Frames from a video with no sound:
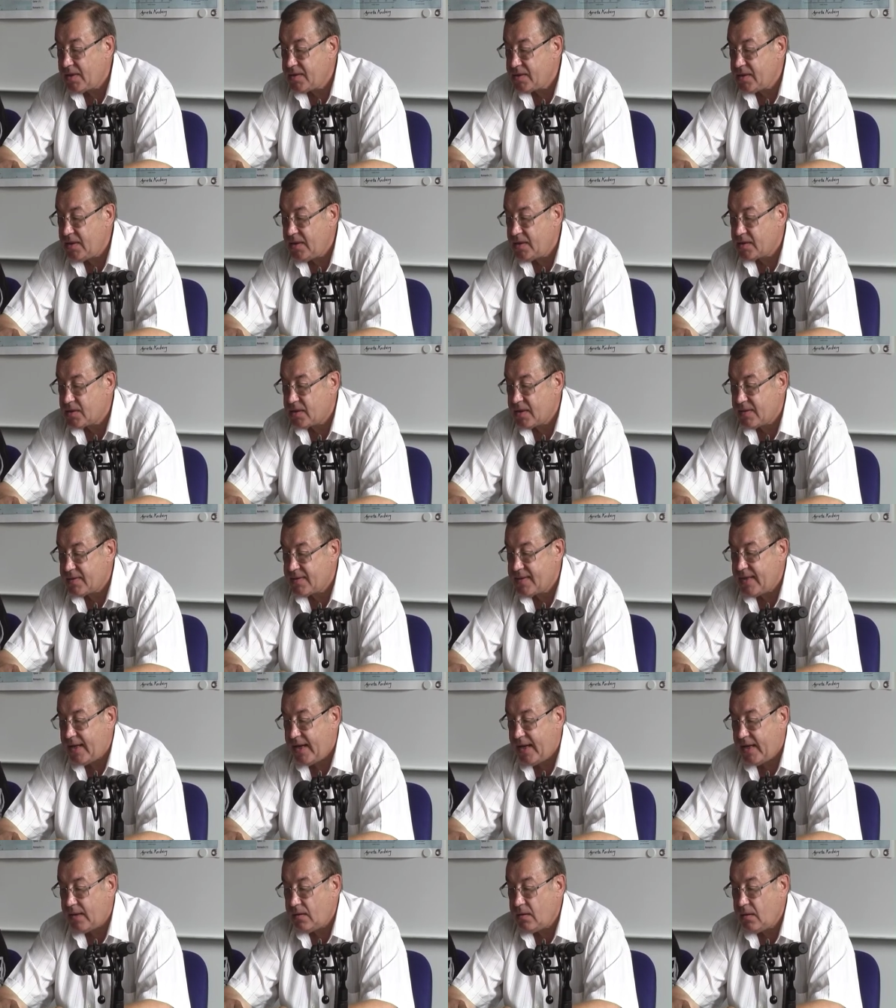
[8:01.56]
thing
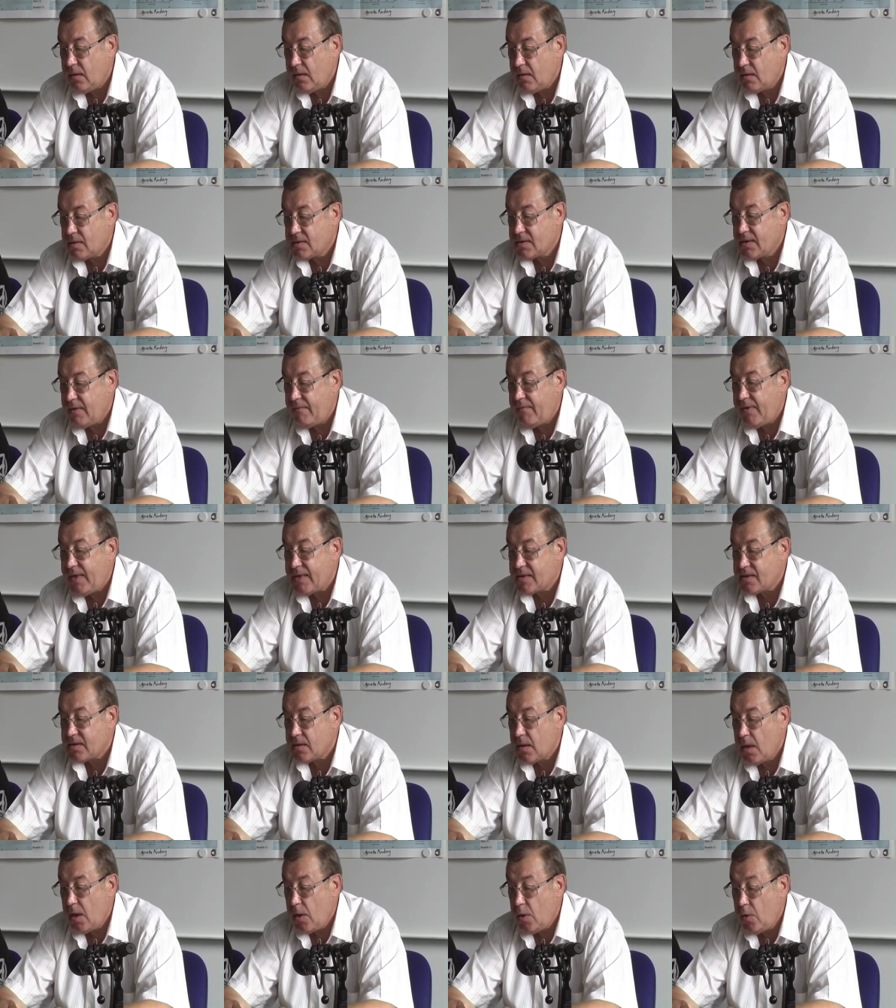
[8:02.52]
that the
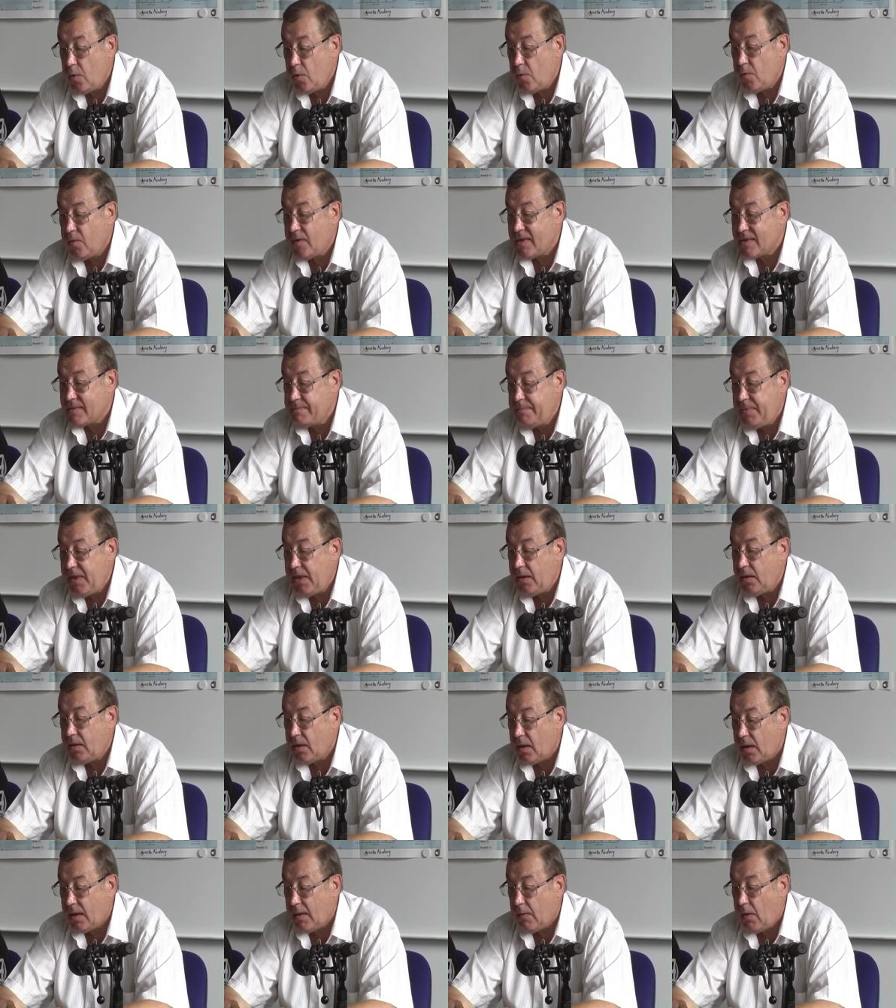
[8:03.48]
West, who has
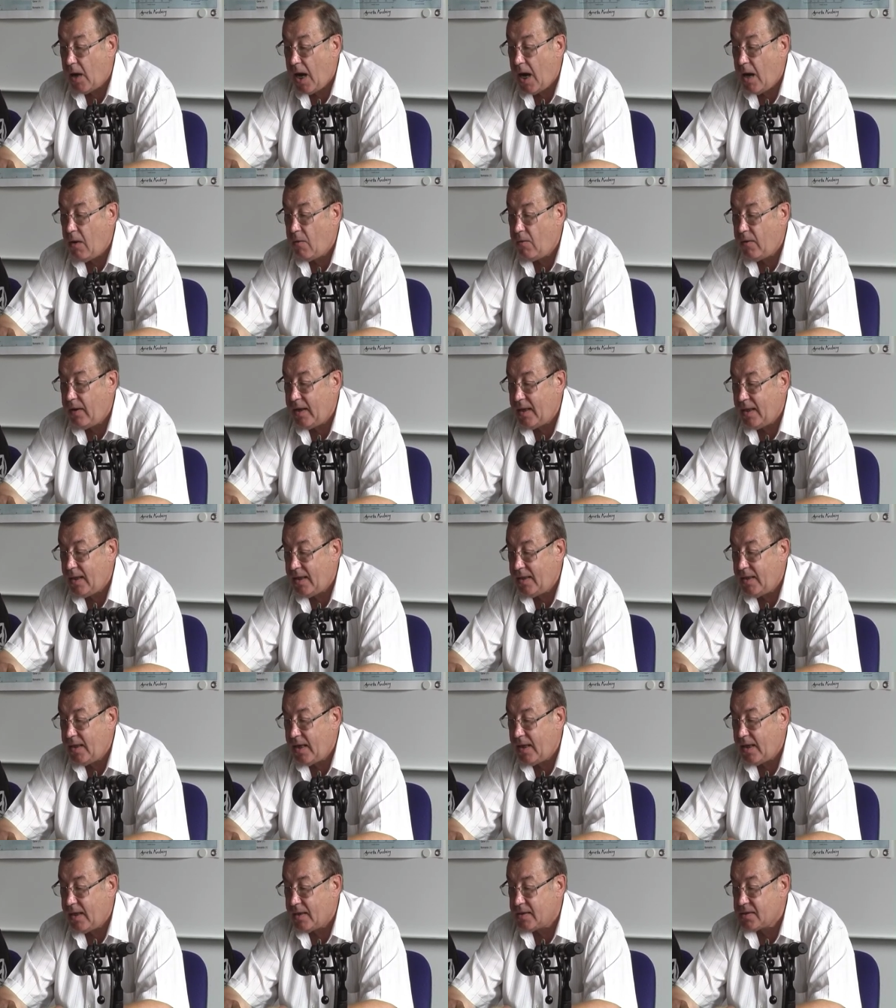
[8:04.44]
been our
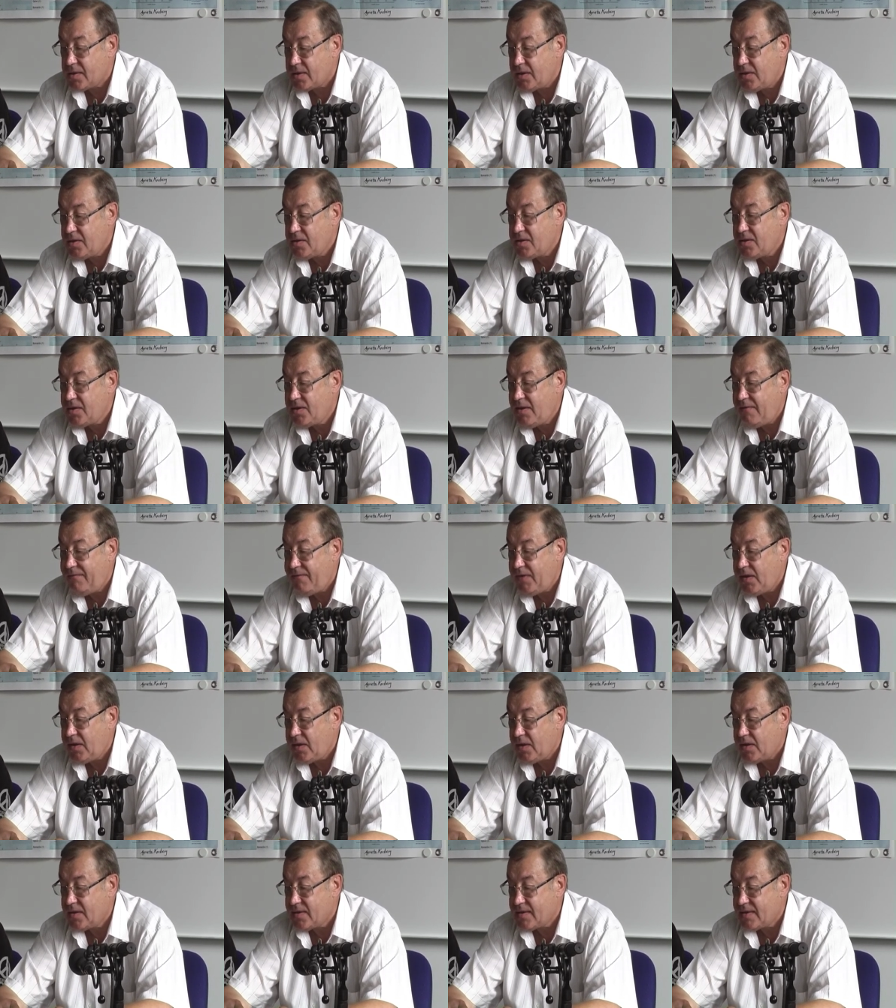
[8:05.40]
alliance in
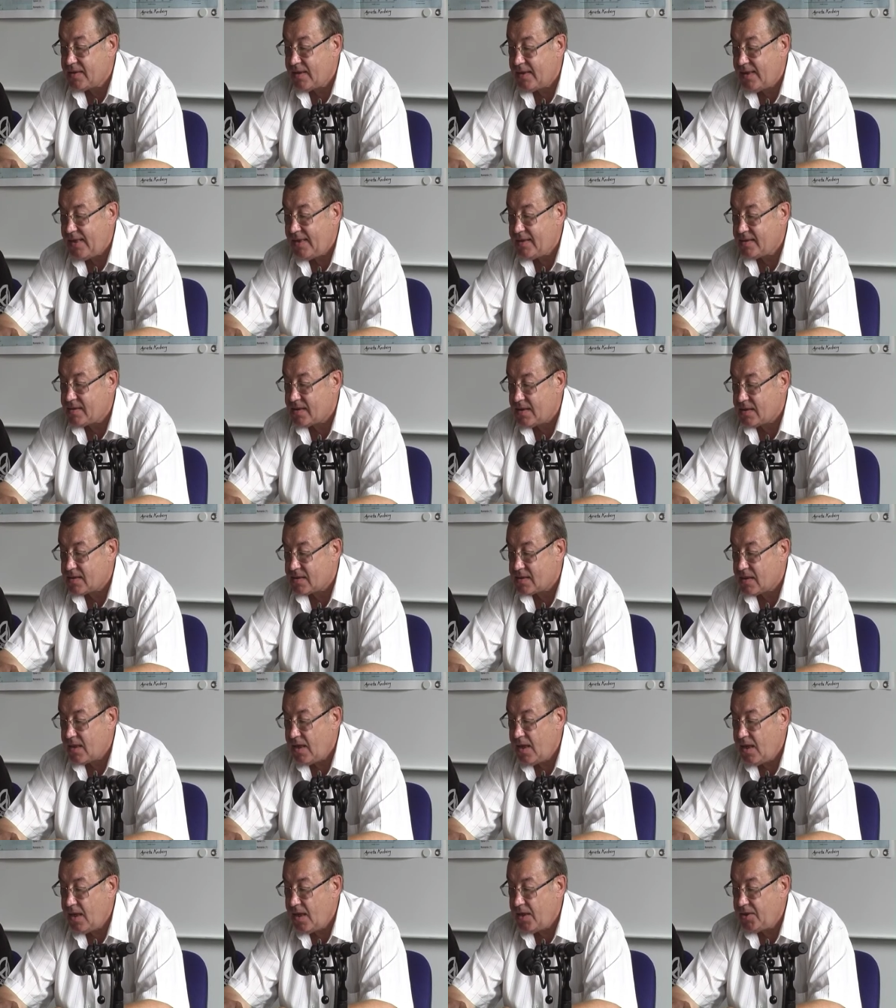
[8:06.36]
defeating the Nazis,
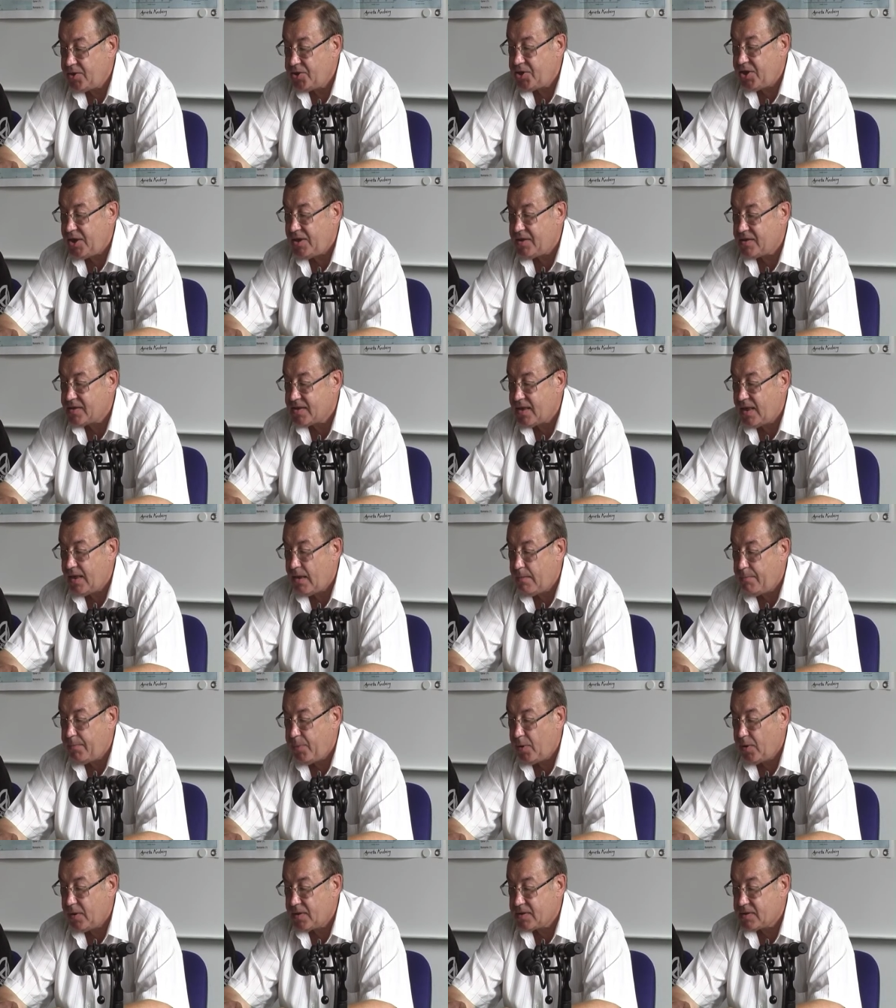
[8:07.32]
changed their
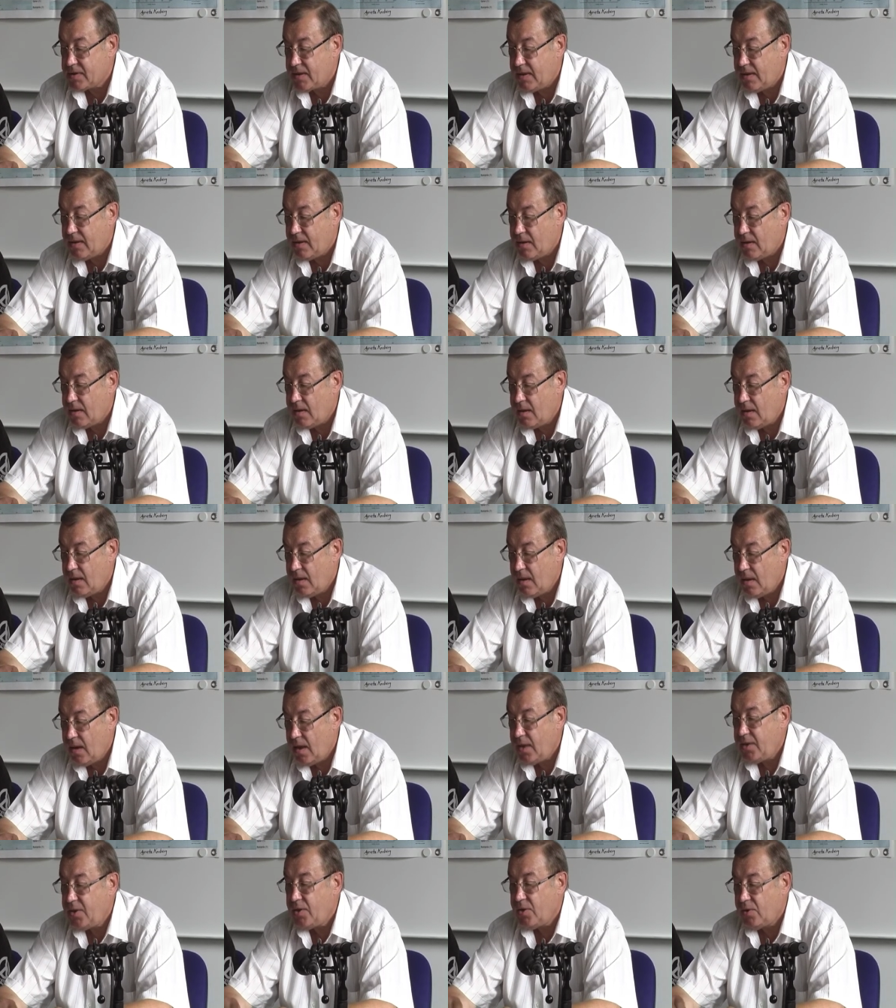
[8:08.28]
policy.
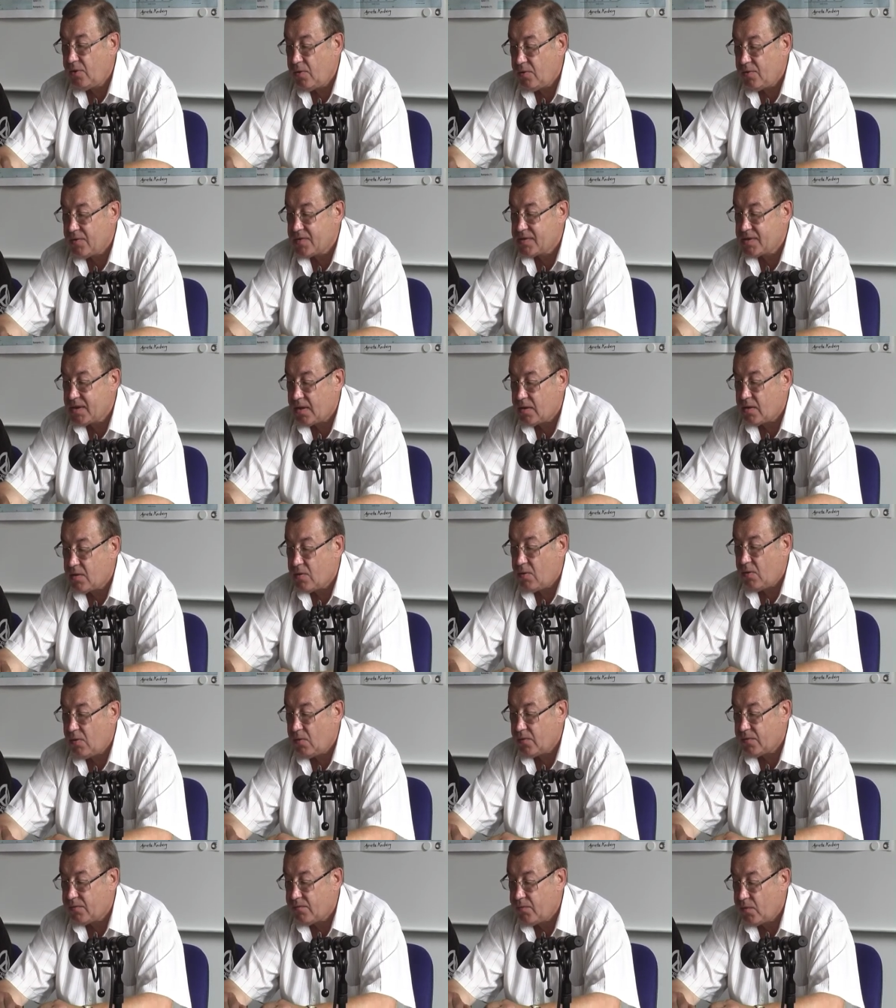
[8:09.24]
And you know, the
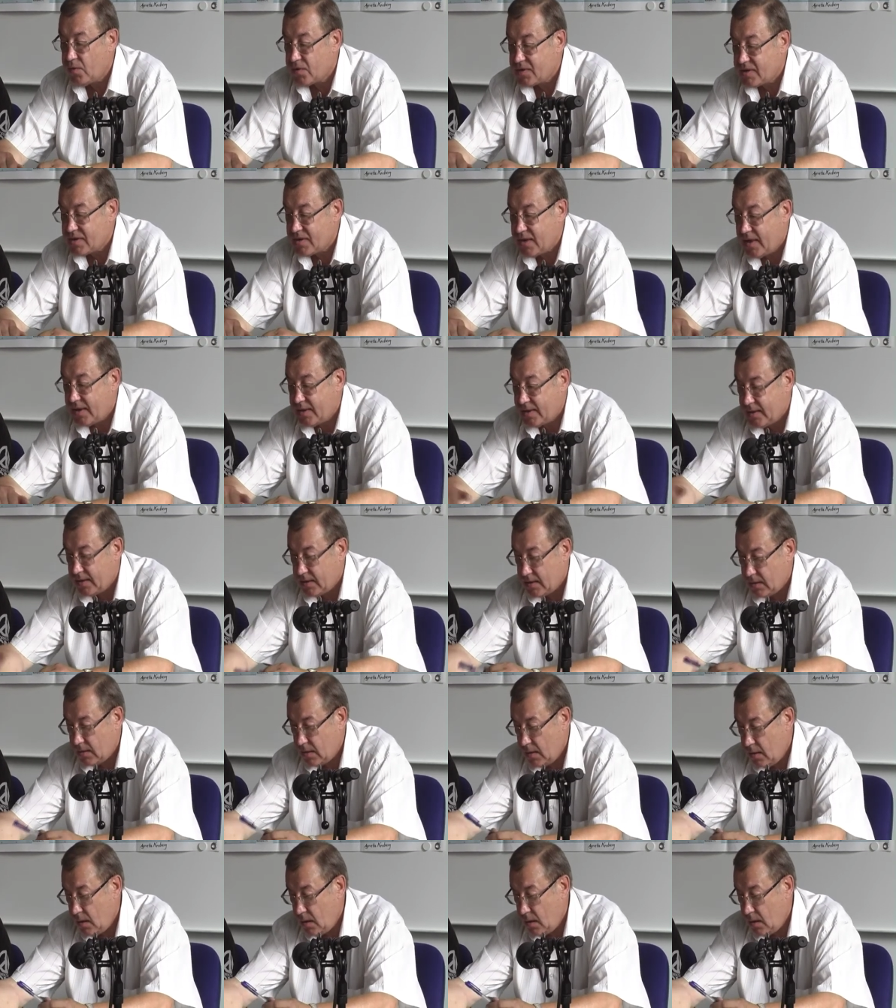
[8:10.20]
Cold War started.